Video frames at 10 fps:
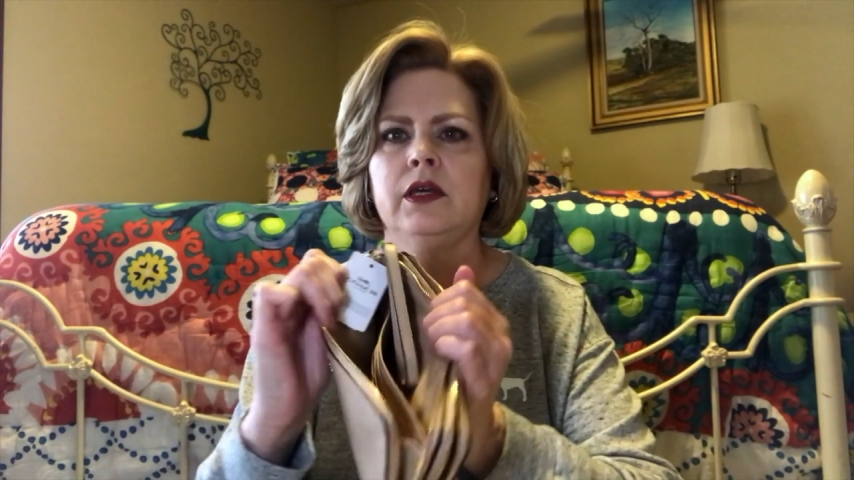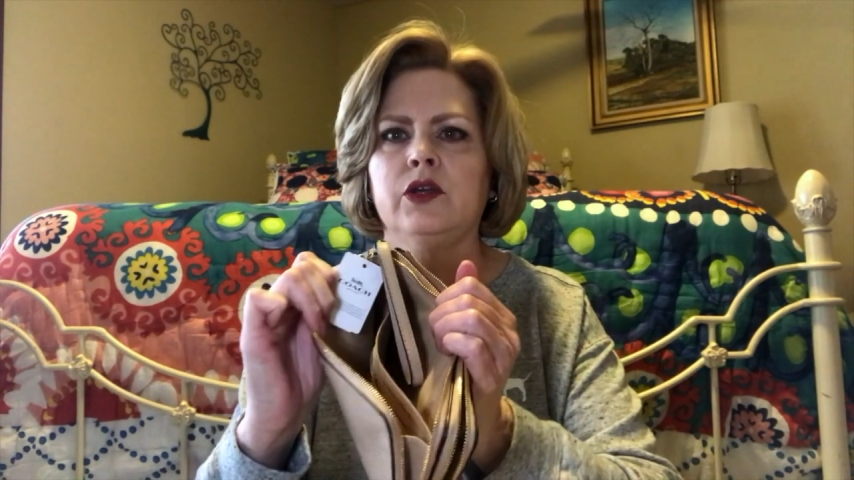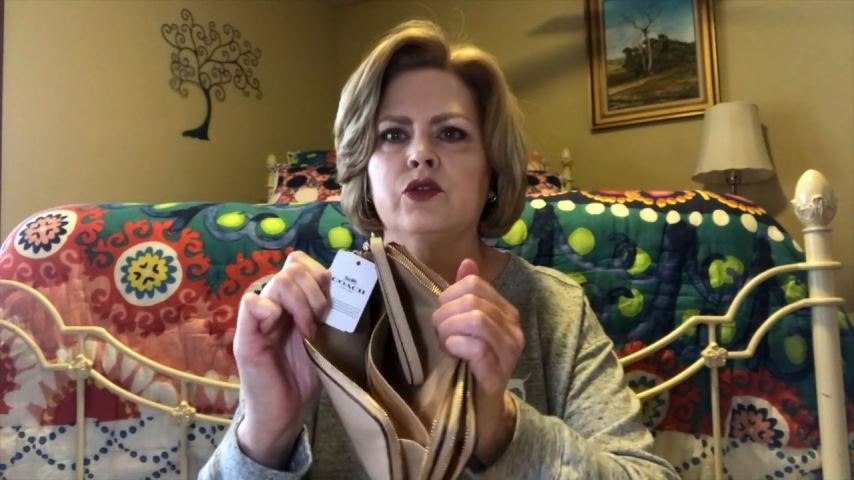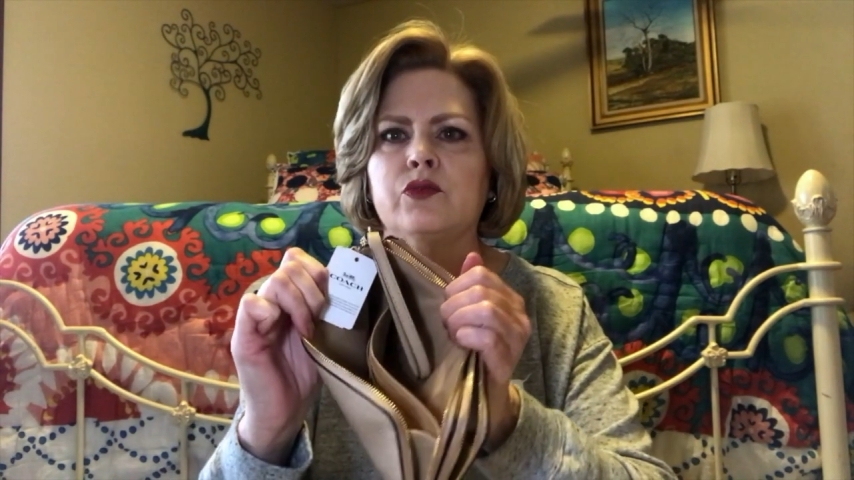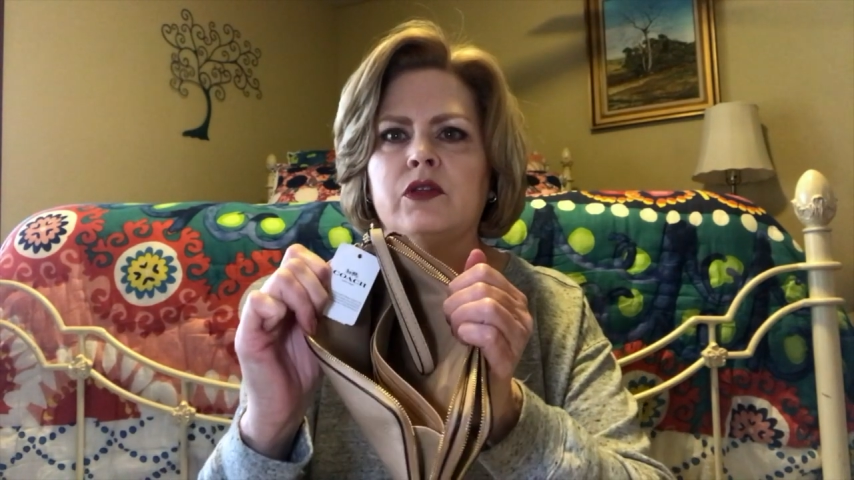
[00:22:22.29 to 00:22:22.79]

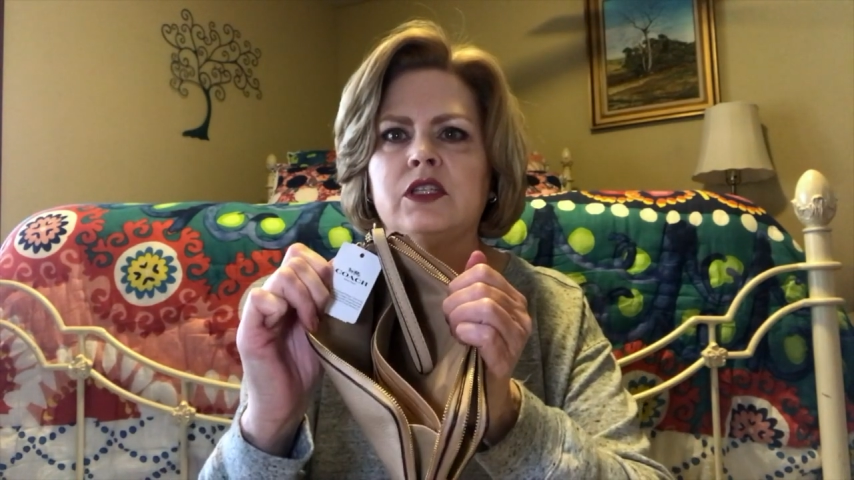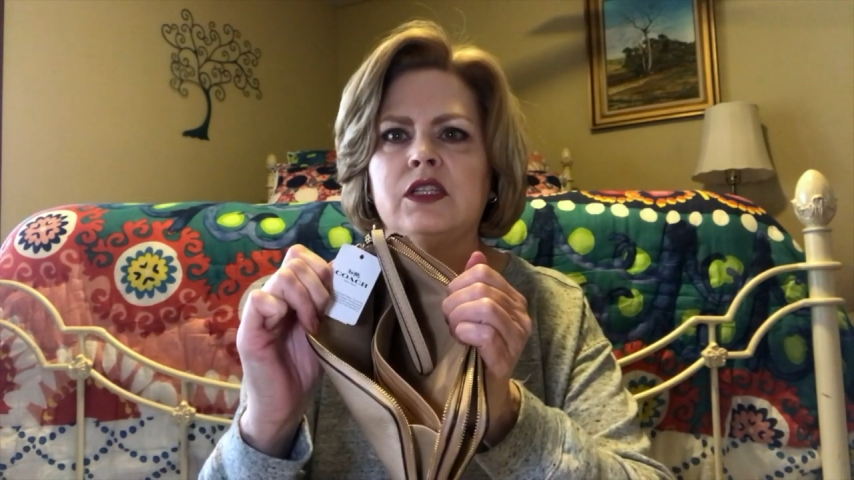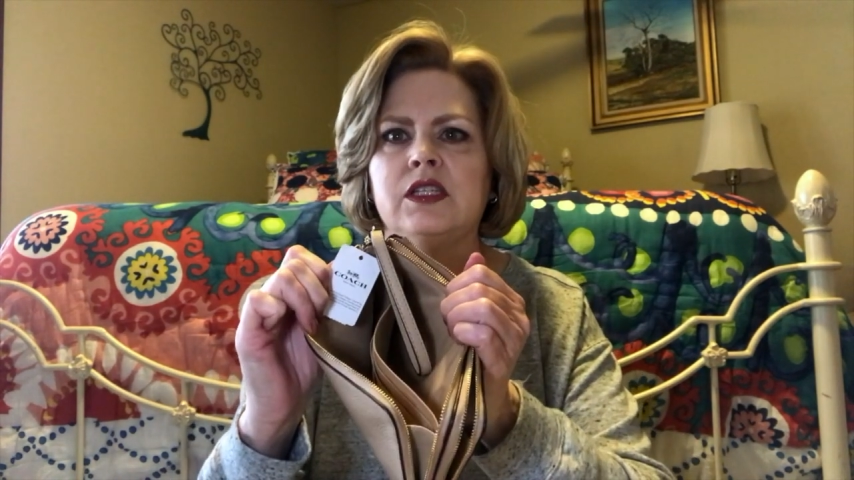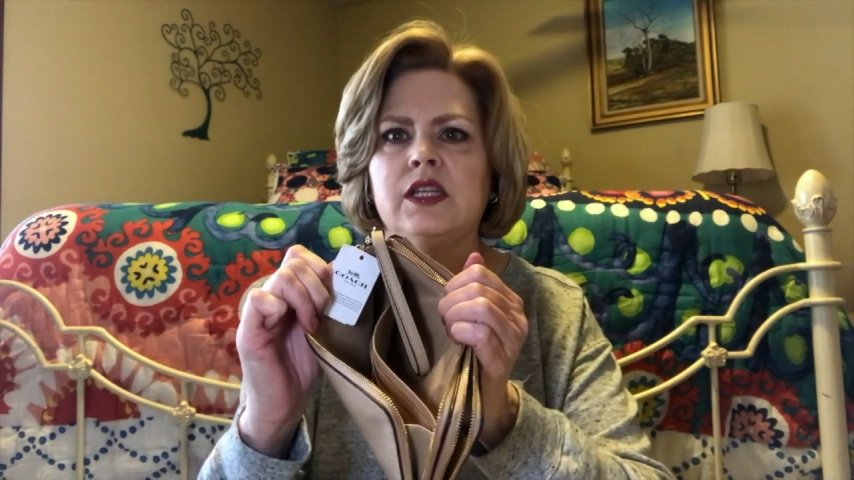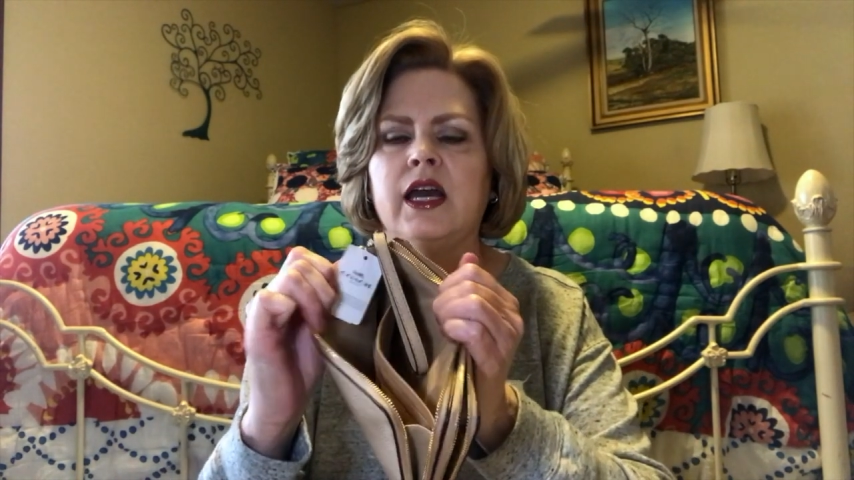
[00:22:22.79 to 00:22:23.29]
Here's what's
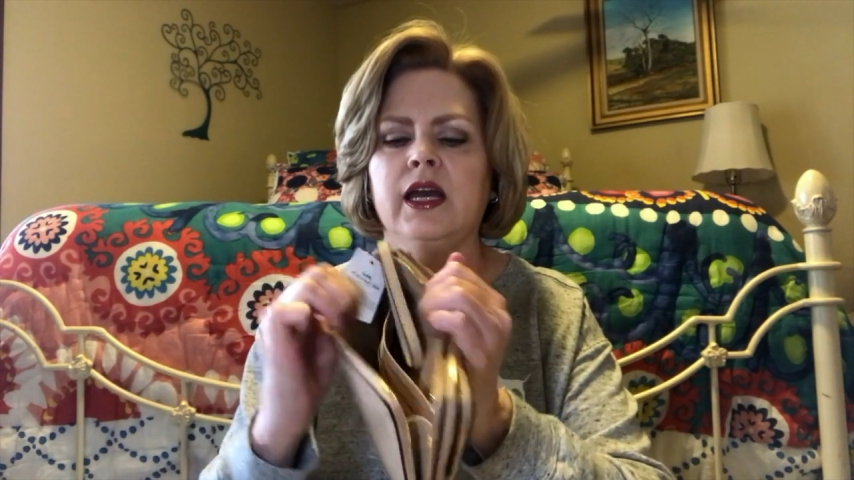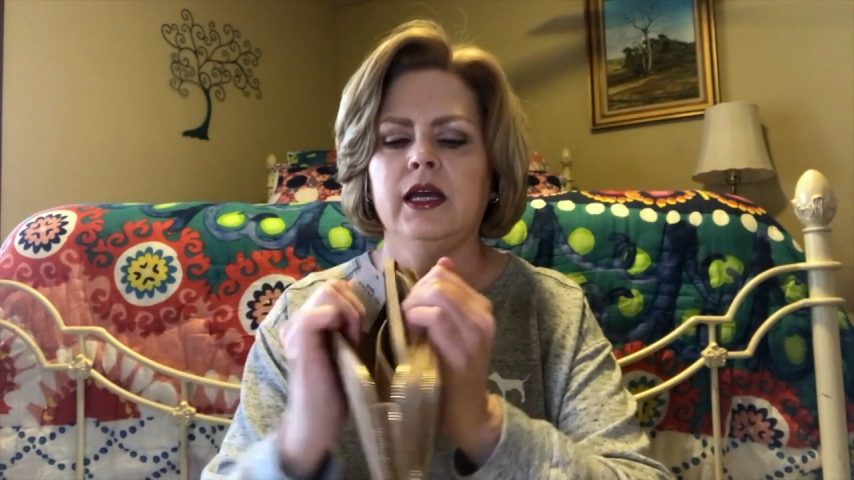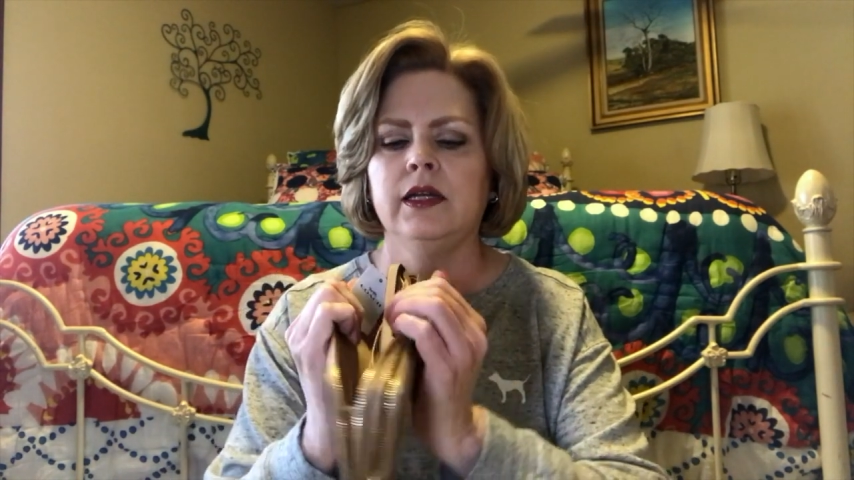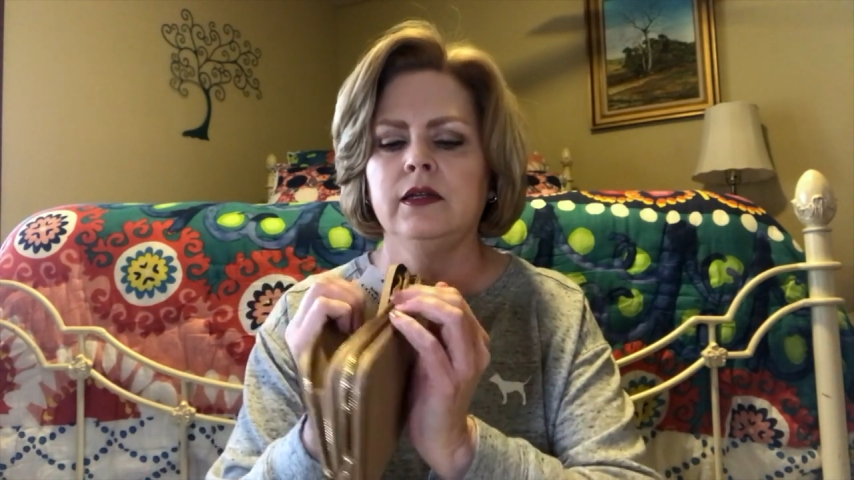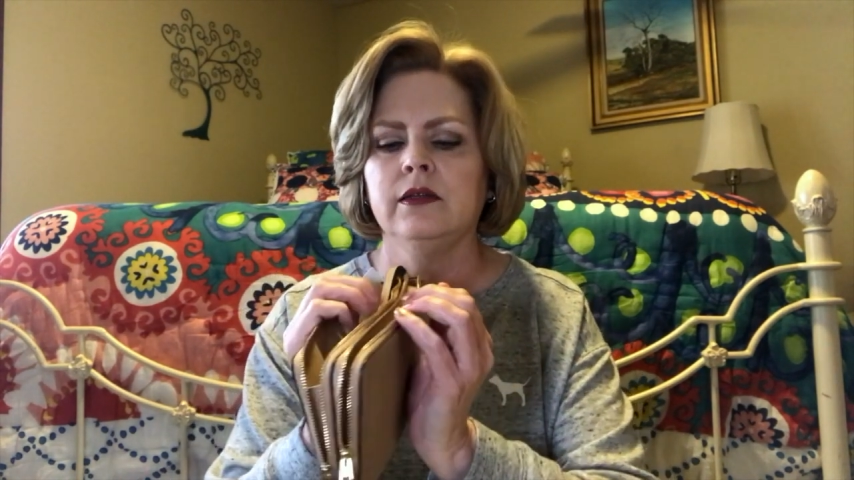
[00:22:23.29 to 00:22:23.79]

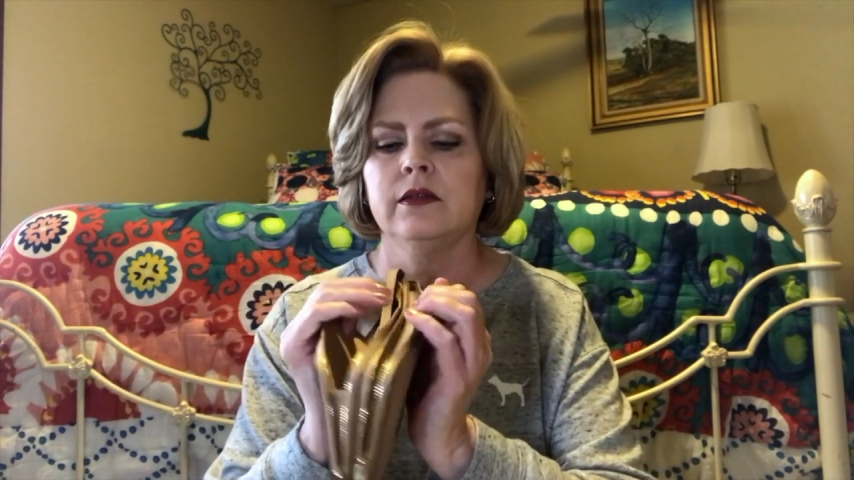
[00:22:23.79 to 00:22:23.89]
inside.